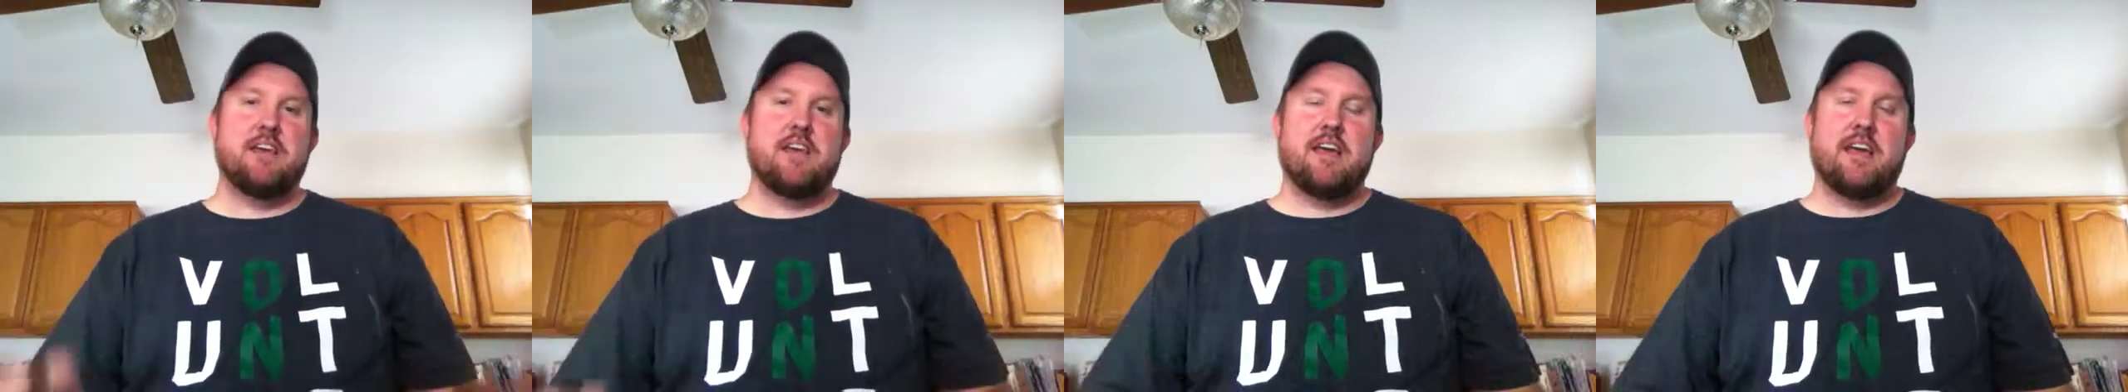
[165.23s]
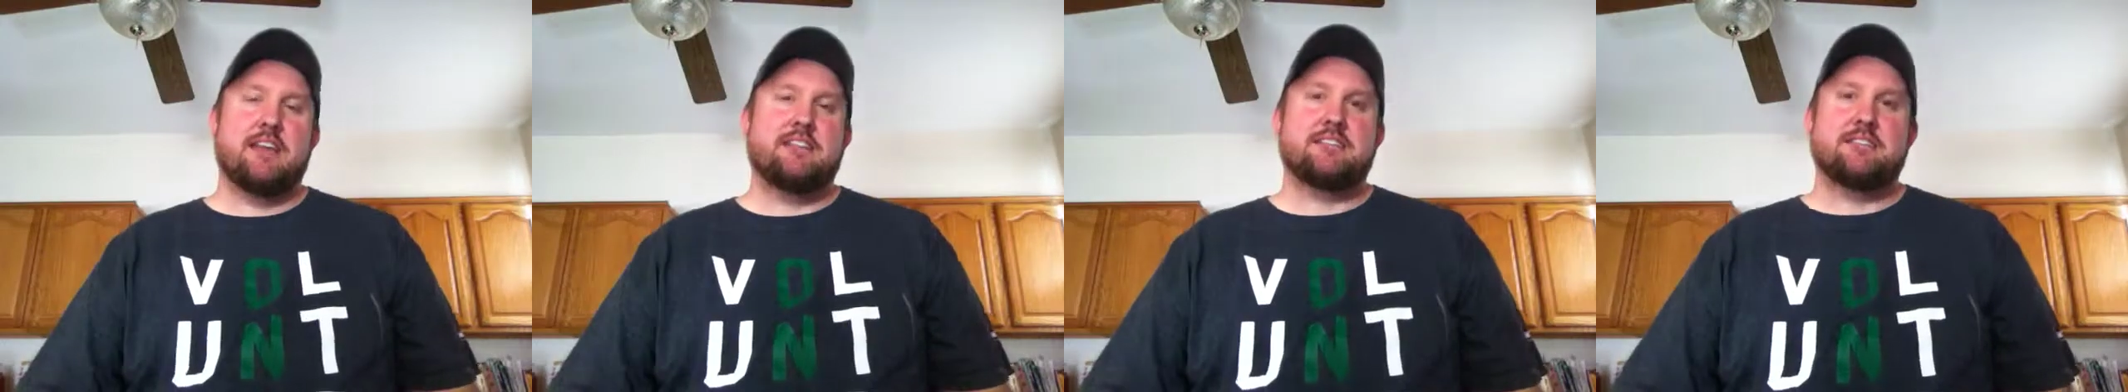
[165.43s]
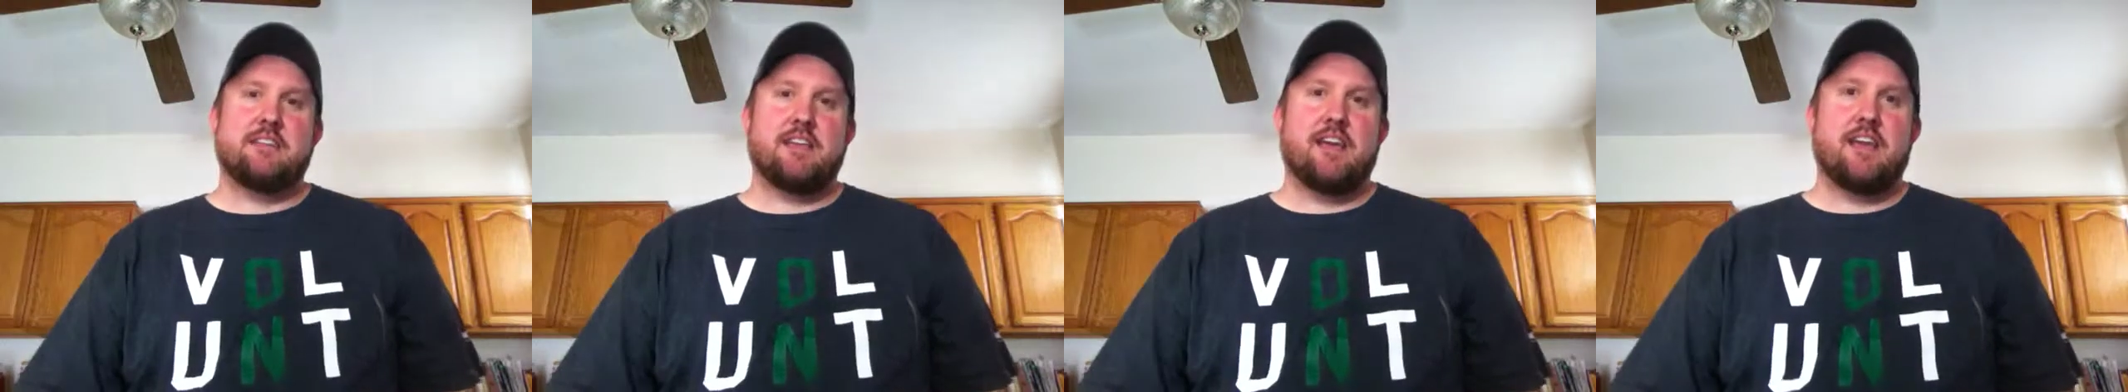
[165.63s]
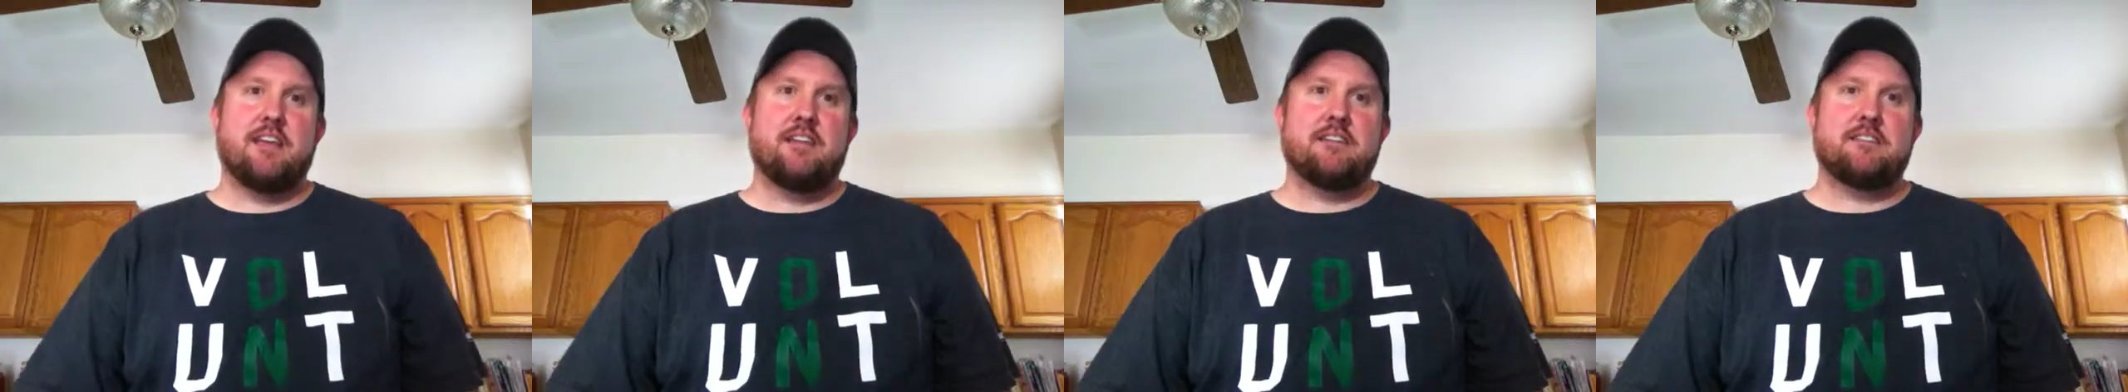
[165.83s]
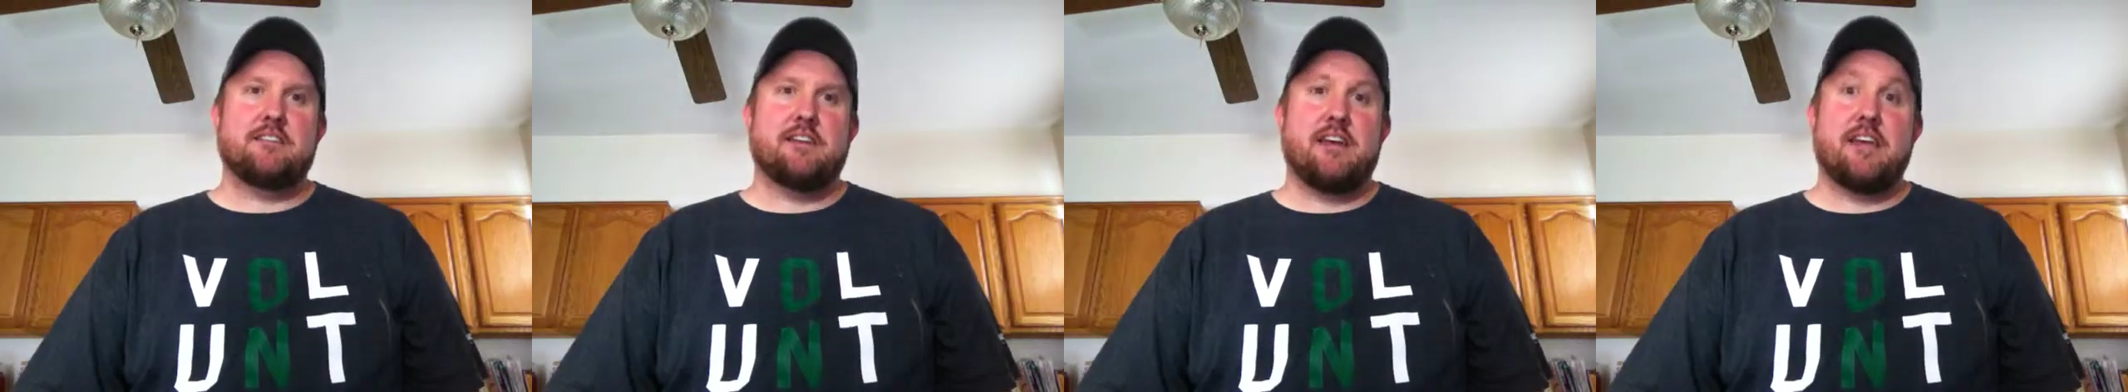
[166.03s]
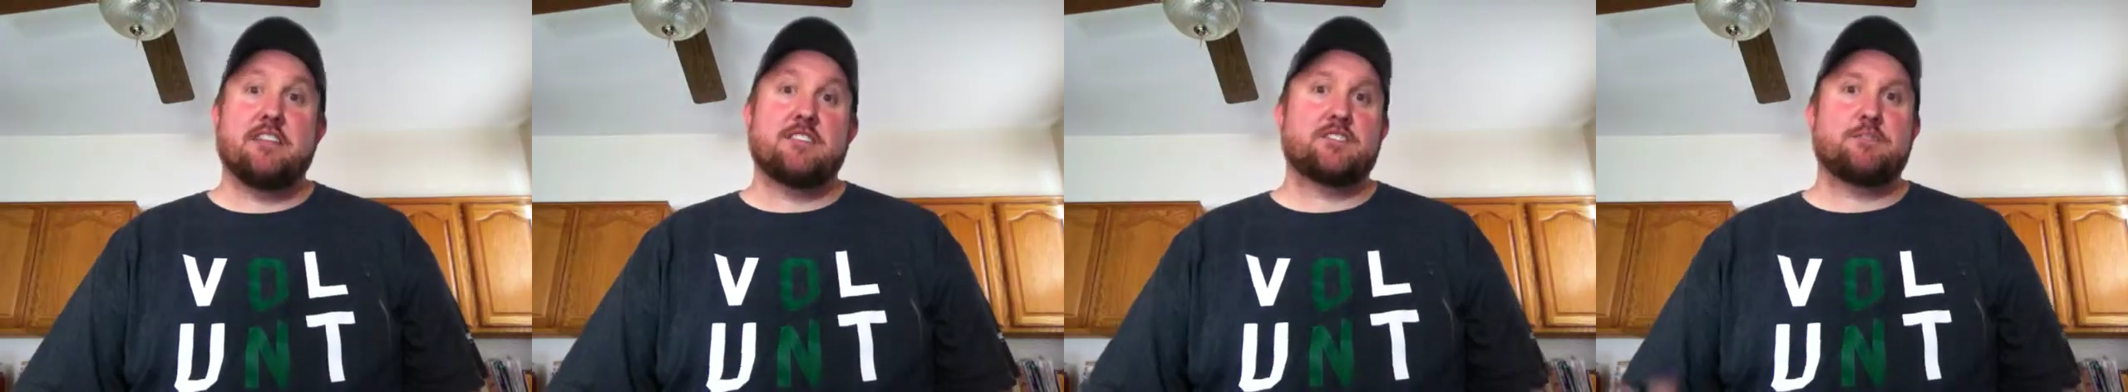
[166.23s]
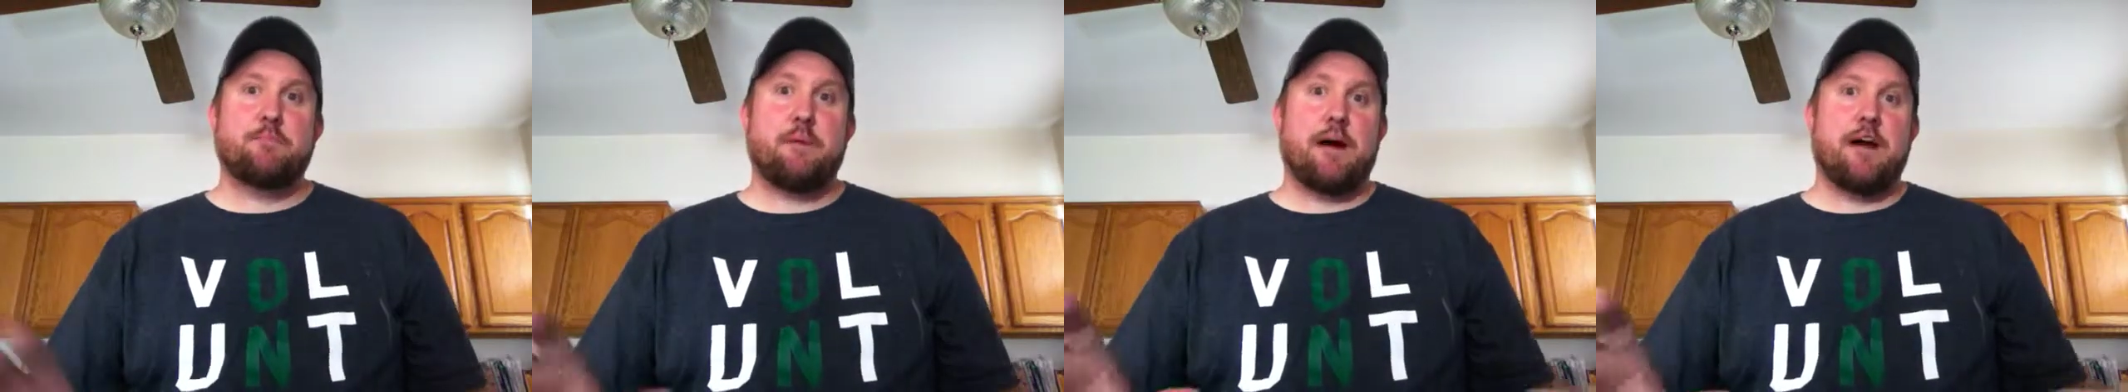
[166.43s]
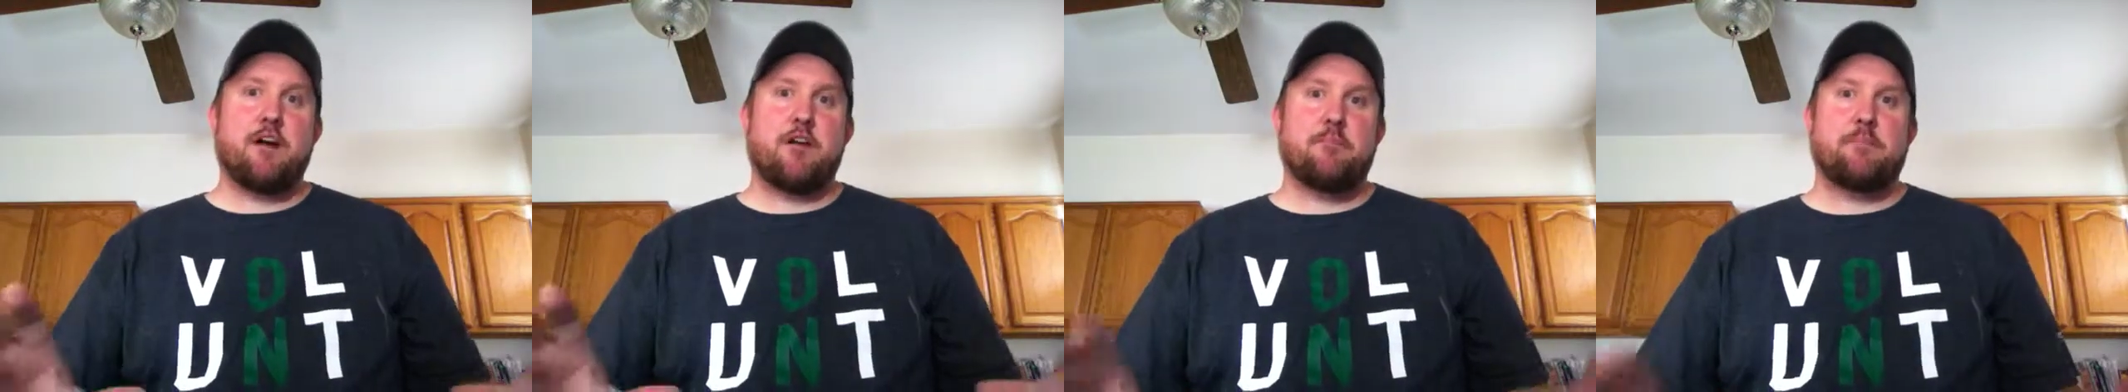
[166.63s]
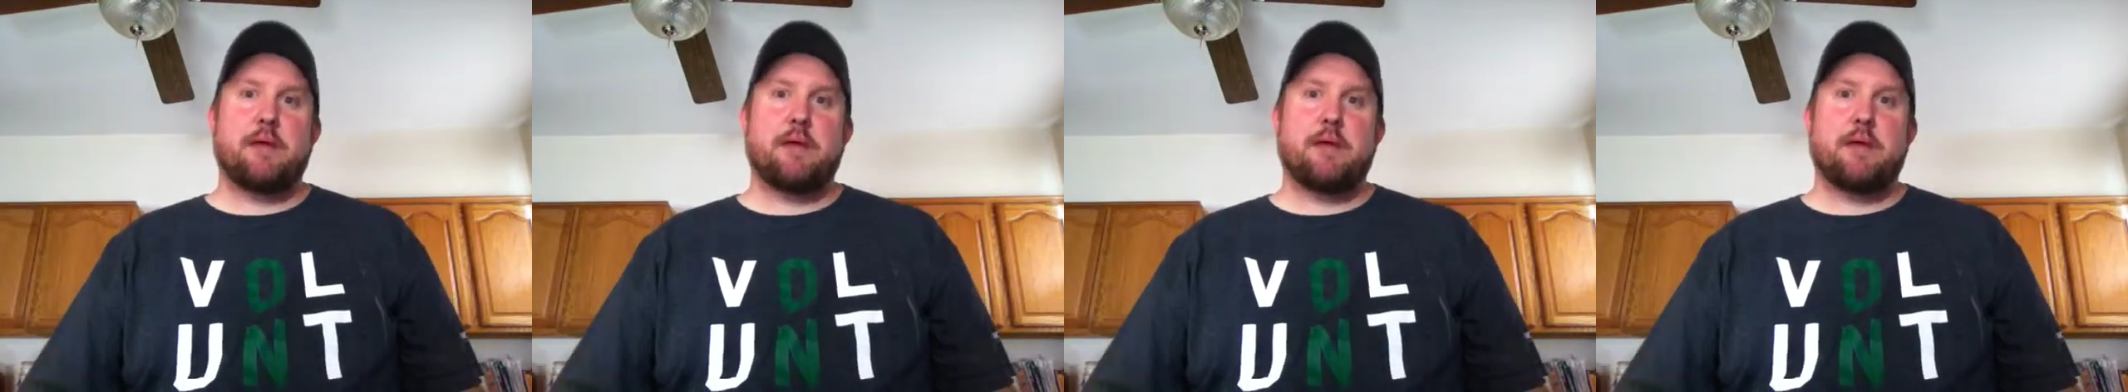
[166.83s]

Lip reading: inspire